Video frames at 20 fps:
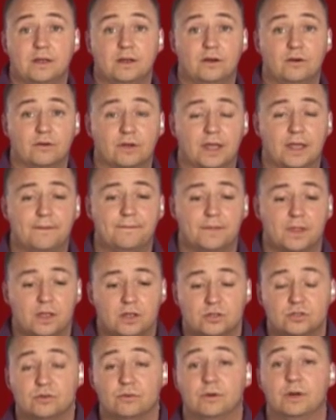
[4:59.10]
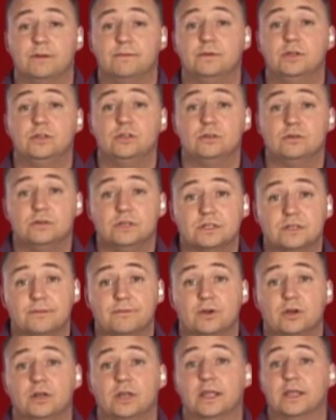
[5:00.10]
Okay? So what I'm going to do is I'm
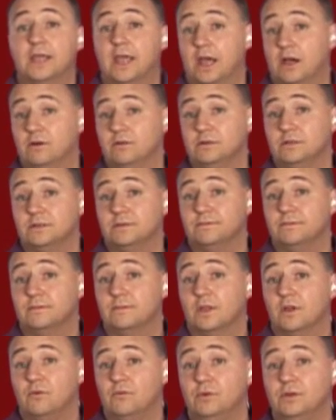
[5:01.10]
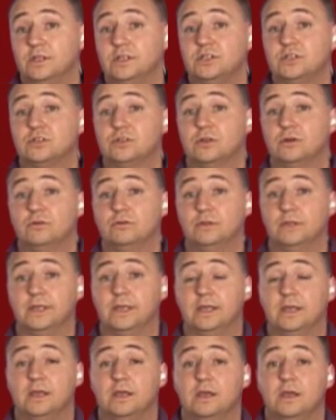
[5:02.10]
going to count really
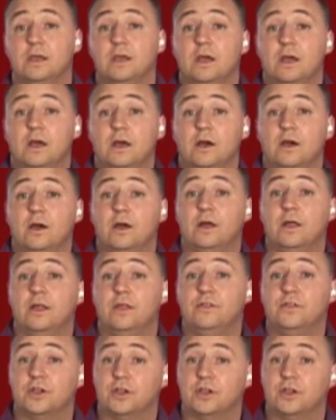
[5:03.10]
slowly the